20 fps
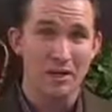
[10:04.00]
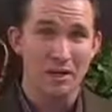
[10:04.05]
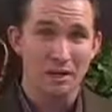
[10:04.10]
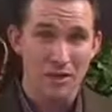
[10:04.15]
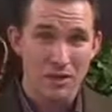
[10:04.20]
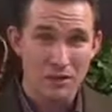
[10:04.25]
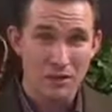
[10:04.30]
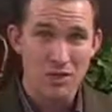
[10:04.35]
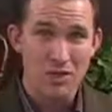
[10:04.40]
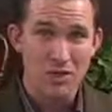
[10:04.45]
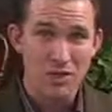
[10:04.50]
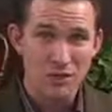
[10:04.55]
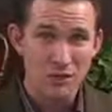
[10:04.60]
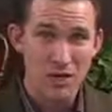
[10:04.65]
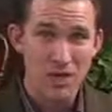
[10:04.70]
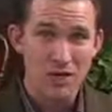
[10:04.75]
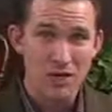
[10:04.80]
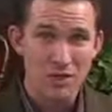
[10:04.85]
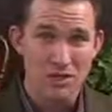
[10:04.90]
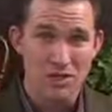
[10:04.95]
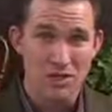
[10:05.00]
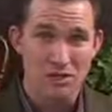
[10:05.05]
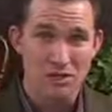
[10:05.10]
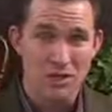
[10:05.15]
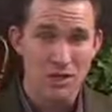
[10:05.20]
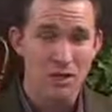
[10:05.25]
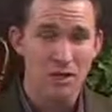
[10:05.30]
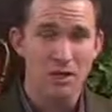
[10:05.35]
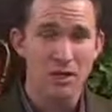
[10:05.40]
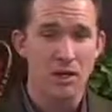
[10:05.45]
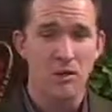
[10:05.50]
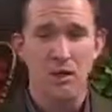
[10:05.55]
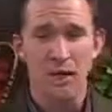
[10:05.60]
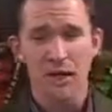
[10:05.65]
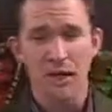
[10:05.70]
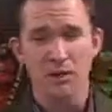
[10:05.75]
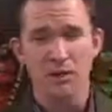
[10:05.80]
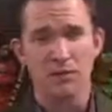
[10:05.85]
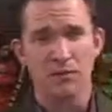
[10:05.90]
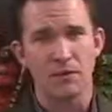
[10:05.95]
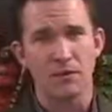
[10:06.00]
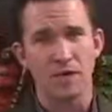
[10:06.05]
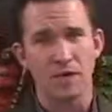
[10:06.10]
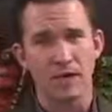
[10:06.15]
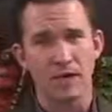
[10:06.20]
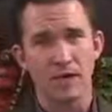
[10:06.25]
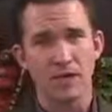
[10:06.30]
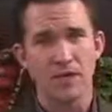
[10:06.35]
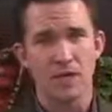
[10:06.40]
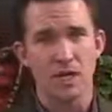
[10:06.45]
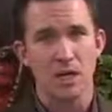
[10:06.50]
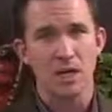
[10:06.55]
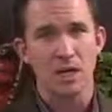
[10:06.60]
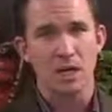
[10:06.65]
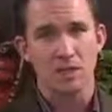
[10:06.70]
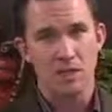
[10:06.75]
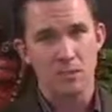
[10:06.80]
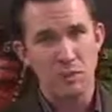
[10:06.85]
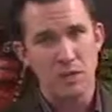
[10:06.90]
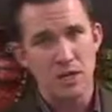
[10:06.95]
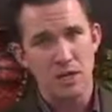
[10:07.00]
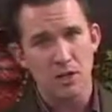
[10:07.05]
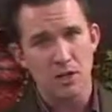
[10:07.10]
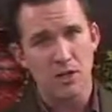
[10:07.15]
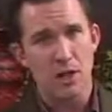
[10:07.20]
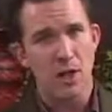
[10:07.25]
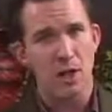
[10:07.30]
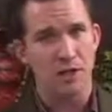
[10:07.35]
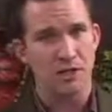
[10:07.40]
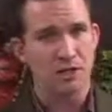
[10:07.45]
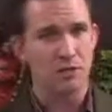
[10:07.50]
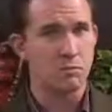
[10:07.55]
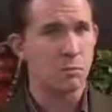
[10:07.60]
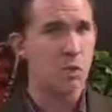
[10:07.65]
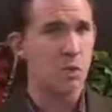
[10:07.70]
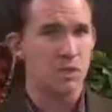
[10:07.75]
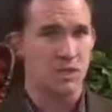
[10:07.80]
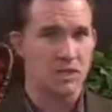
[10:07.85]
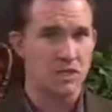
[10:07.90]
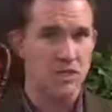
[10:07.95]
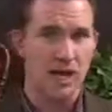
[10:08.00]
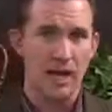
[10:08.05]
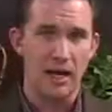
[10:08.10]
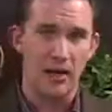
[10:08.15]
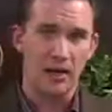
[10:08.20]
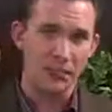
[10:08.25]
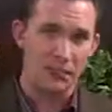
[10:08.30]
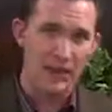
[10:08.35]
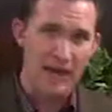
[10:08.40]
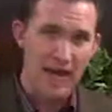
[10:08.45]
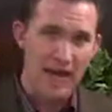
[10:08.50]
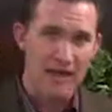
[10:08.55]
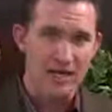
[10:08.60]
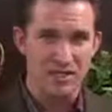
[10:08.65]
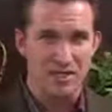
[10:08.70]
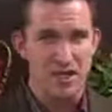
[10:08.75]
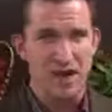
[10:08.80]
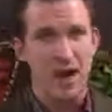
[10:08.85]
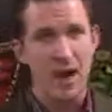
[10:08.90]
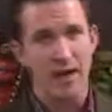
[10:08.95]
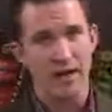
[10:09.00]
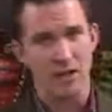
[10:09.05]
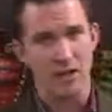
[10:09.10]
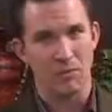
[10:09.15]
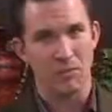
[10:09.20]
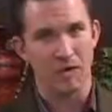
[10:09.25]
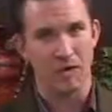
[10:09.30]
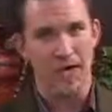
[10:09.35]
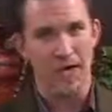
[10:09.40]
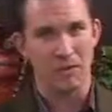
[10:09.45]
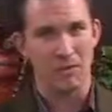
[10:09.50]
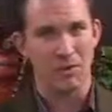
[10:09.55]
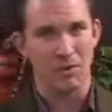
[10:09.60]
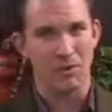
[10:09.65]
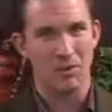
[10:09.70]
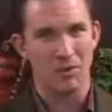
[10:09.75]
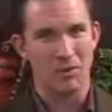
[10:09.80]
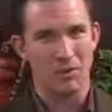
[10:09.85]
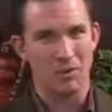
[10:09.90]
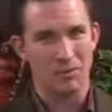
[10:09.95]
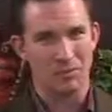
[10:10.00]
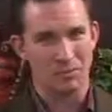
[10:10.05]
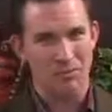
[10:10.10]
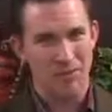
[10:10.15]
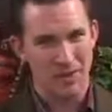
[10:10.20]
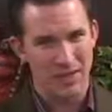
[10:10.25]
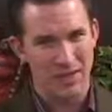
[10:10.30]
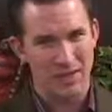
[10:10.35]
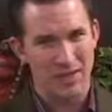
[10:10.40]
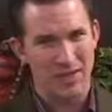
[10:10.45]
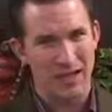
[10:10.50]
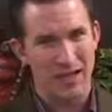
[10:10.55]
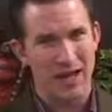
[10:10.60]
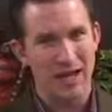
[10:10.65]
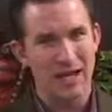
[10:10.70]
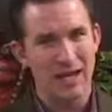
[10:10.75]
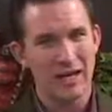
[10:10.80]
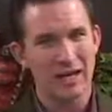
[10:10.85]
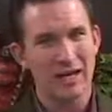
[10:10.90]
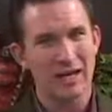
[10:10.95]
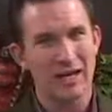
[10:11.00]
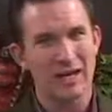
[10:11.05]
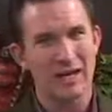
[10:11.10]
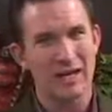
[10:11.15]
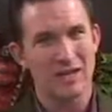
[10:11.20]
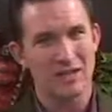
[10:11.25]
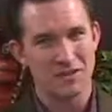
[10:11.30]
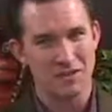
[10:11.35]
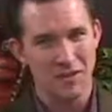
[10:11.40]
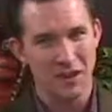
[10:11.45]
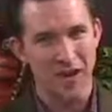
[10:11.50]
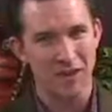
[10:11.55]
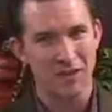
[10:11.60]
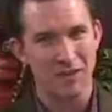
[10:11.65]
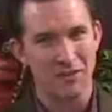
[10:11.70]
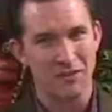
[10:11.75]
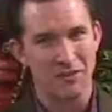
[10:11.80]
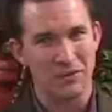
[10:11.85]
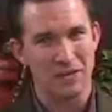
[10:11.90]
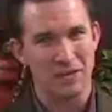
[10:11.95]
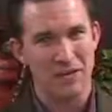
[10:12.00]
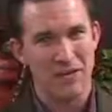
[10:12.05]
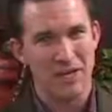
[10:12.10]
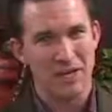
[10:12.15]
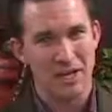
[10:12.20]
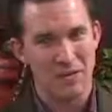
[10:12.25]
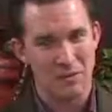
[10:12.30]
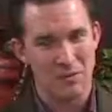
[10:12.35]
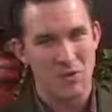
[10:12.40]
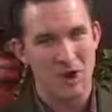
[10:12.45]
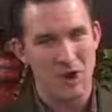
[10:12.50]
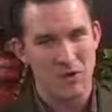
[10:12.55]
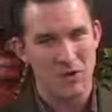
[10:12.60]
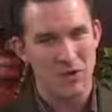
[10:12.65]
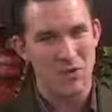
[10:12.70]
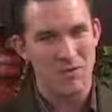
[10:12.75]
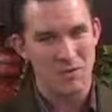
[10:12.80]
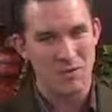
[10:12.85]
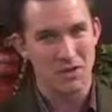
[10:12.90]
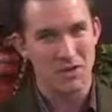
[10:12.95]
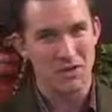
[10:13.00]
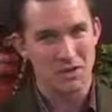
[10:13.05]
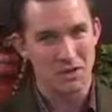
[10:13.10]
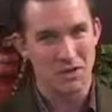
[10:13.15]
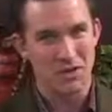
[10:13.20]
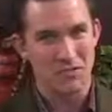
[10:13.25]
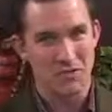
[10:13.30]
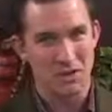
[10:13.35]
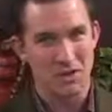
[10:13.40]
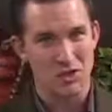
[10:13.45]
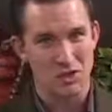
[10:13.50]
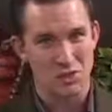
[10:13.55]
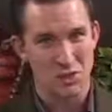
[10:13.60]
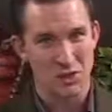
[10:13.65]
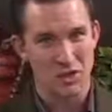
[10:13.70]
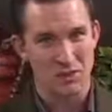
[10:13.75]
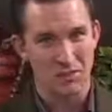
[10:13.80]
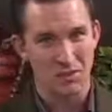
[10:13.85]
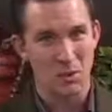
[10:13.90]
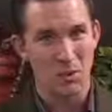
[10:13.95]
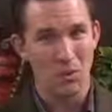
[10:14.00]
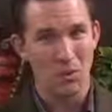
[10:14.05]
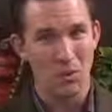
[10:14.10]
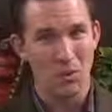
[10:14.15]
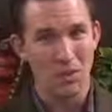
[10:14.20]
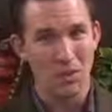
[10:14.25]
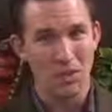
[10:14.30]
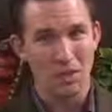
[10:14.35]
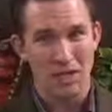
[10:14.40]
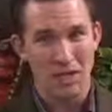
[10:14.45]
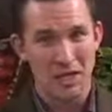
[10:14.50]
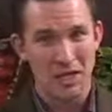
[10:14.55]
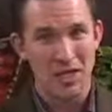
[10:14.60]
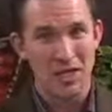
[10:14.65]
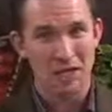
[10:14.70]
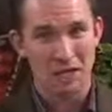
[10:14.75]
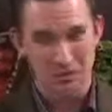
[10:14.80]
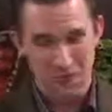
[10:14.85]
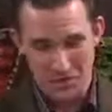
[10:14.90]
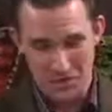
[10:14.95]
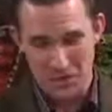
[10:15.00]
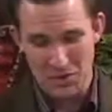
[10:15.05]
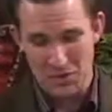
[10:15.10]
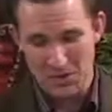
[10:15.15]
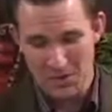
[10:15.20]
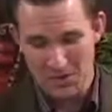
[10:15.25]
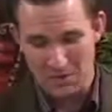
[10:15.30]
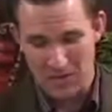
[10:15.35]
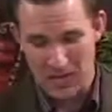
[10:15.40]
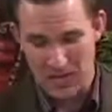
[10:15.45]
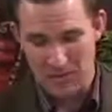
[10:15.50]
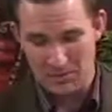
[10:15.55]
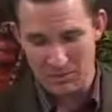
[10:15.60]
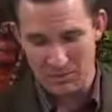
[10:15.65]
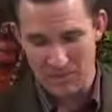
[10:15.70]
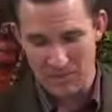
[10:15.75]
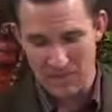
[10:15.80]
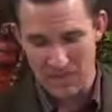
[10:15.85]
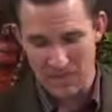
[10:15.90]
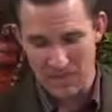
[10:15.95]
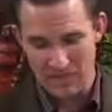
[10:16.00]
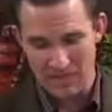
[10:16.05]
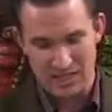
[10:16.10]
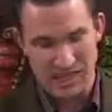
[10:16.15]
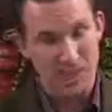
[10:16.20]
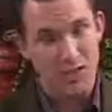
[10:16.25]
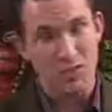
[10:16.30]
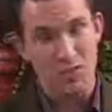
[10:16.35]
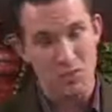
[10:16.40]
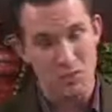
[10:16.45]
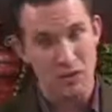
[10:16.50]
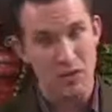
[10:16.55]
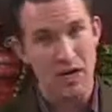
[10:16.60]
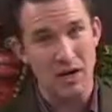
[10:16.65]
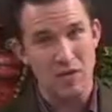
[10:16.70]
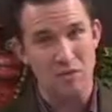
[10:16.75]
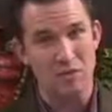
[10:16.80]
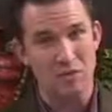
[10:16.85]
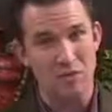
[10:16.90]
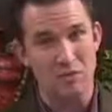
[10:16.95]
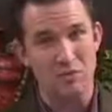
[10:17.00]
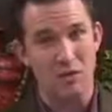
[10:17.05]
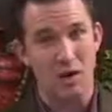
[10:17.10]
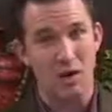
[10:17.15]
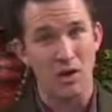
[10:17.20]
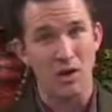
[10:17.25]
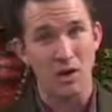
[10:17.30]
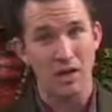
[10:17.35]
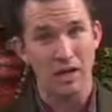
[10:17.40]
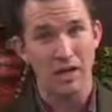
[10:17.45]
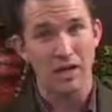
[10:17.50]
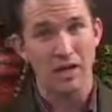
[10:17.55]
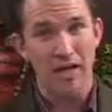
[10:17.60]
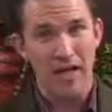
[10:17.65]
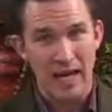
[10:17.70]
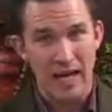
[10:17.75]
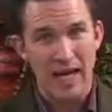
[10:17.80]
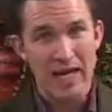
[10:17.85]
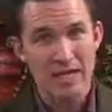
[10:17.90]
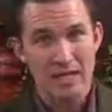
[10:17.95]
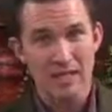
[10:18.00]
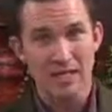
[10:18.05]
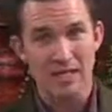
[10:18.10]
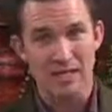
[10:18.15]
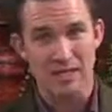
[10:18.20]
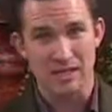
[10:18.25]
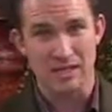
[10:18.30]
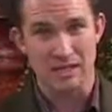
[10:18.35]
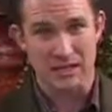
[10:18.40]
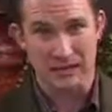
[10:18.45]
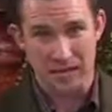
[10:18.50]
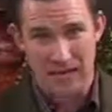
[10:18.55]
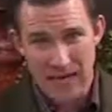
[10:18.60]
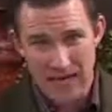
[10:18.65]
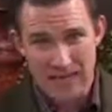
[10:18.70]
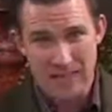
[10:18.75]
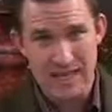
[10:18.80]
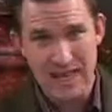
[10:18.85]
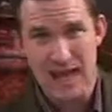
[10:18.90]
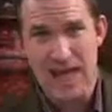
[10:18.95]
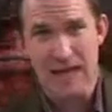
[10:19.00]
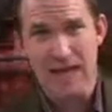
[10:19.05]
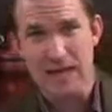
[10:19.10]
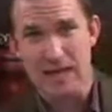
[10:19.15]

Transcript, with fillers: to destruction. You know, you know, we hear the phrase, spare the rod and spoil the child. That is not in the Bible, but it likely is found in Proverbs 13, verse 24. If you, the Bible says, he who spares his rod hates his son. That's kind